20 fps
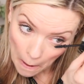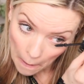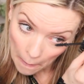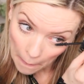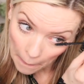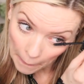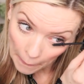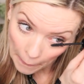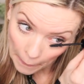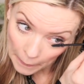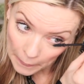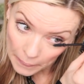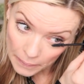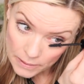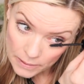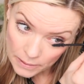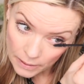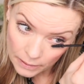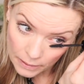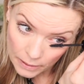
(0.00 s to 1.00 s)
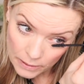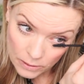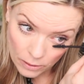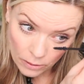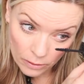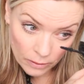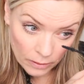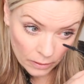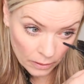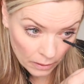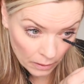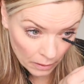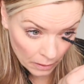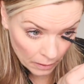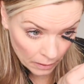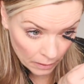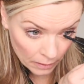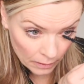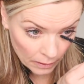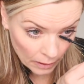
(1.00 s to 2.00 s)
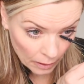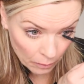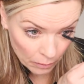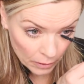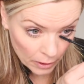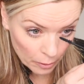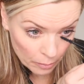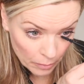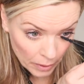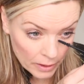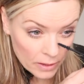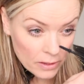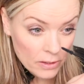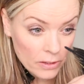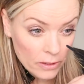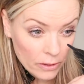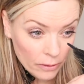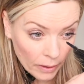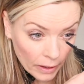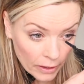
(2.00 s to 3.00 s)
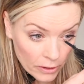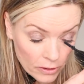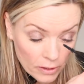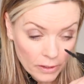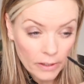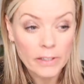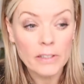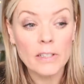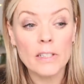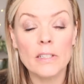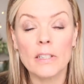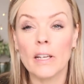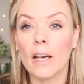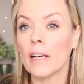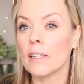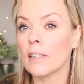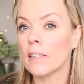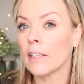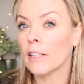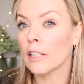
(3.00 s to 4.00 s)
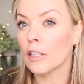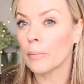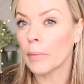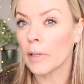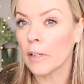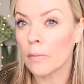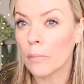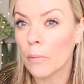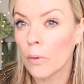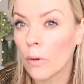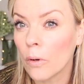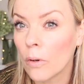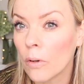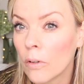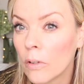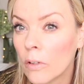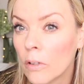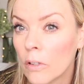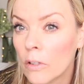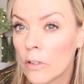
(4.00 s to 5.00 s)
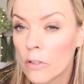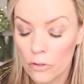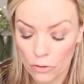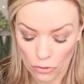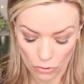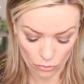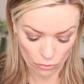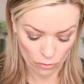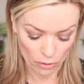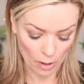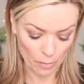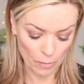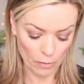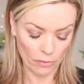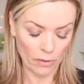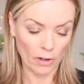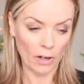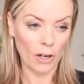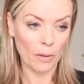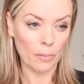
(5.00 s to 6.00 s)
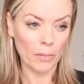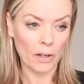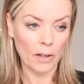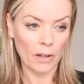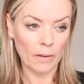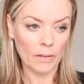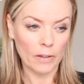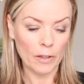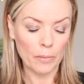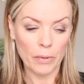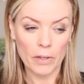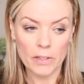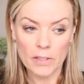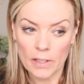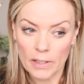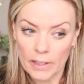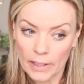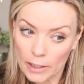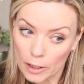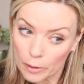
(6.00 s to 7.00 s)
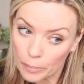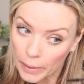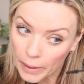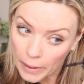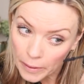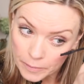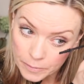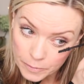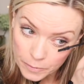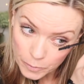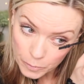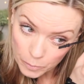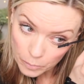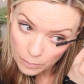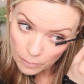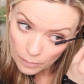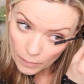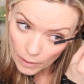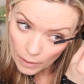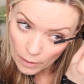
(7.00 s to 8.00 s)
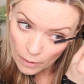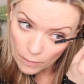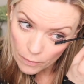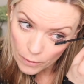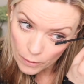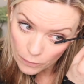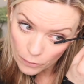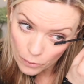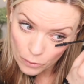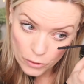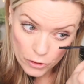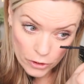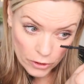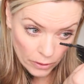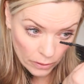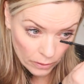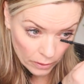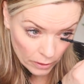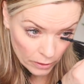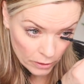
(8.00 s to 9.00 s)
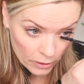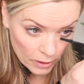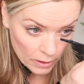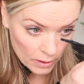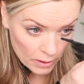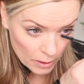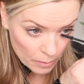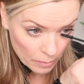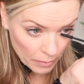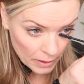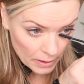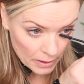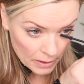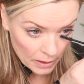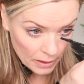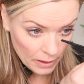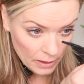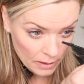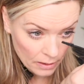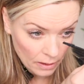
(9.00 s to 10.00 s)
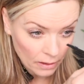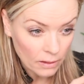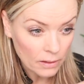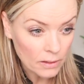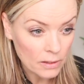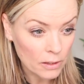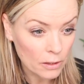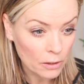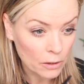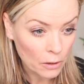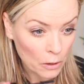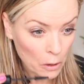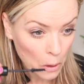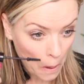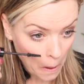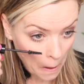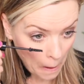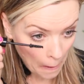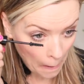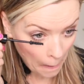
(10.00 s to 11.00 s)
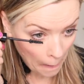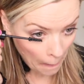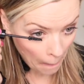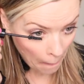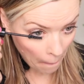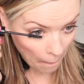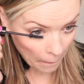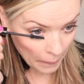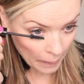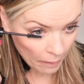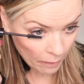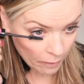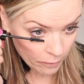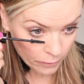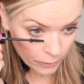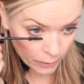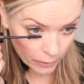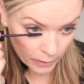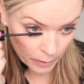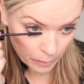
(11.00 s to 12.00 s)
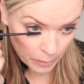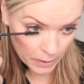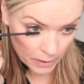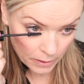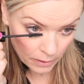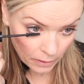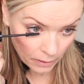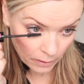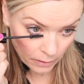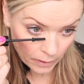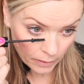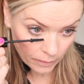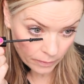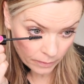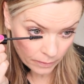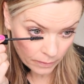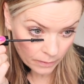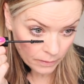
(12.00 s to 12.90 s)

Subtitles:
Okay, let's get that on. Now what I might do actually, just to add a little bit more drama-rama, I'm going to put a little bit of the Fortuna just in my tear duct. Oh, now I've ruined mascara.